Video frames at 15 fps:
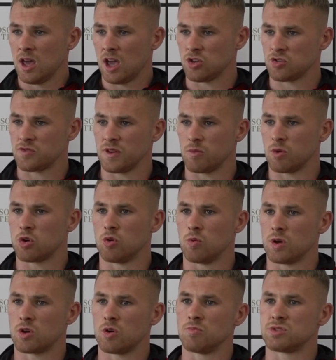just think
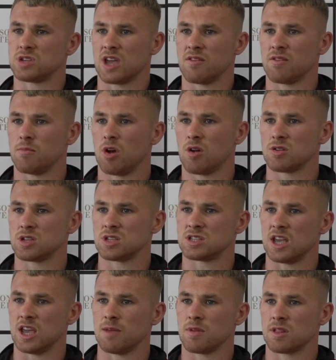we come together more as a team.